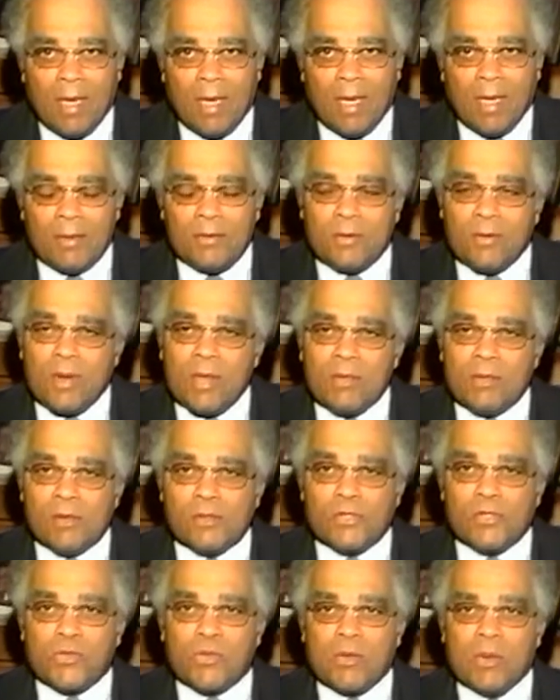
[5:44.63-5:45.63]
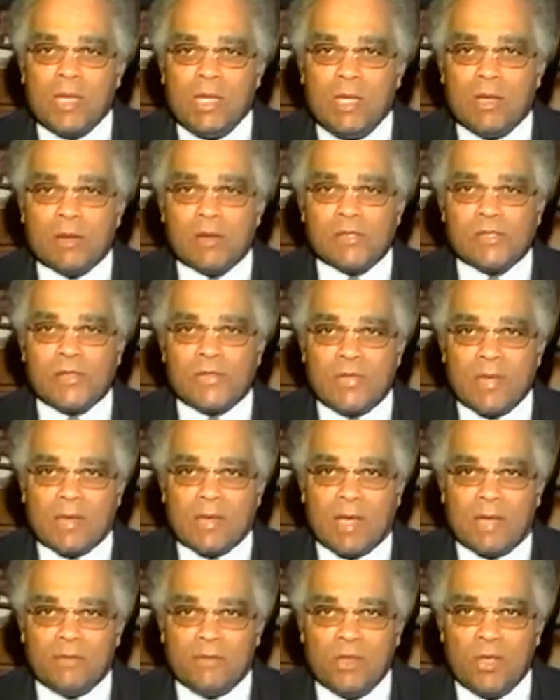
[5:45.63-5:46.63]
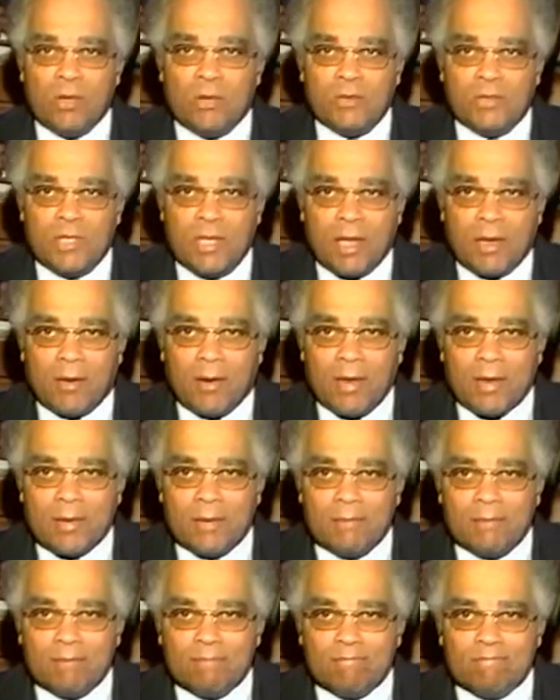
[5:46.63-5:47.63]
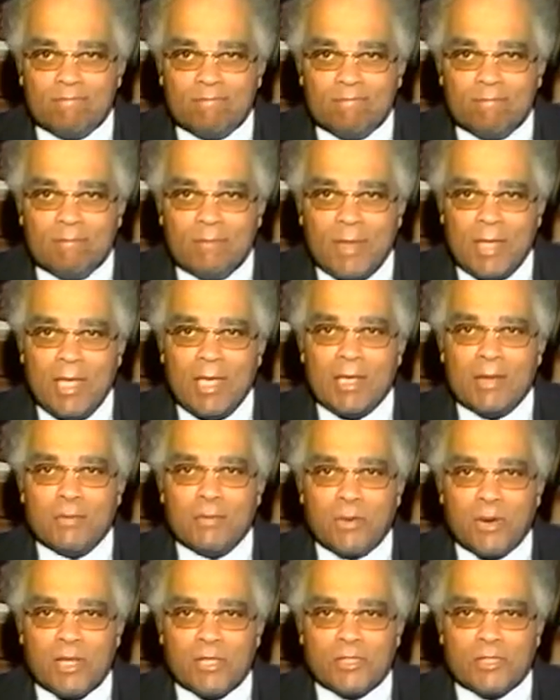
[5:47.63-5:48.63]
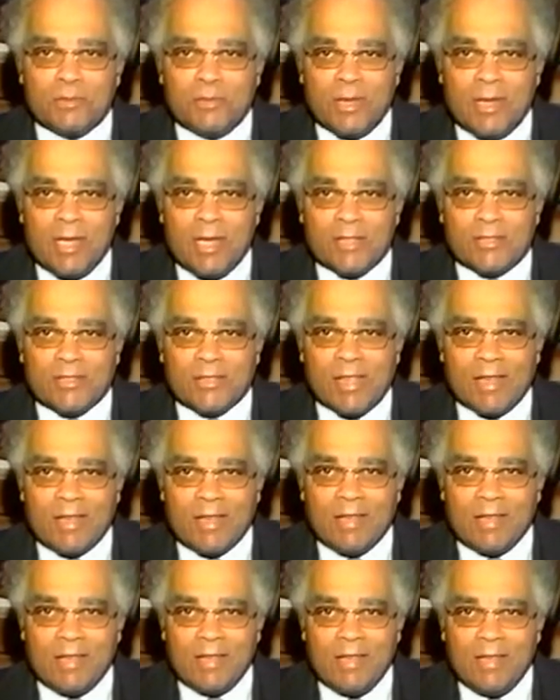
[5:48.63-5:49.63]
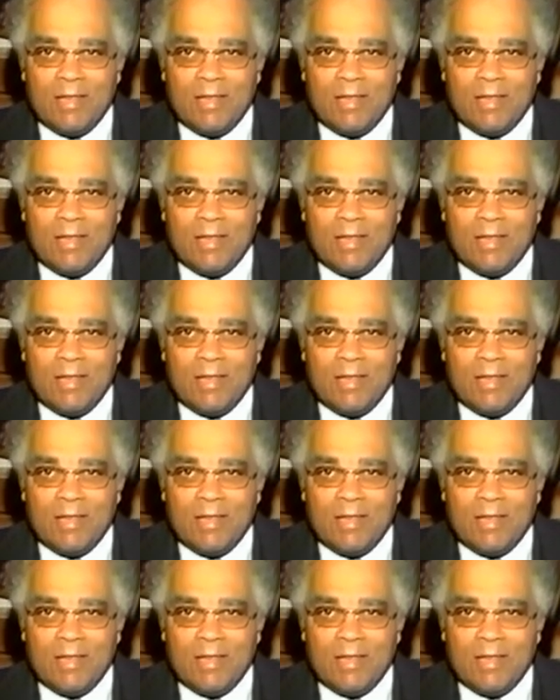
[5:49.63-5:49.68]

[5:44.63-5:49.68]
And during those 3 years that I've known Derek, he impressed me as a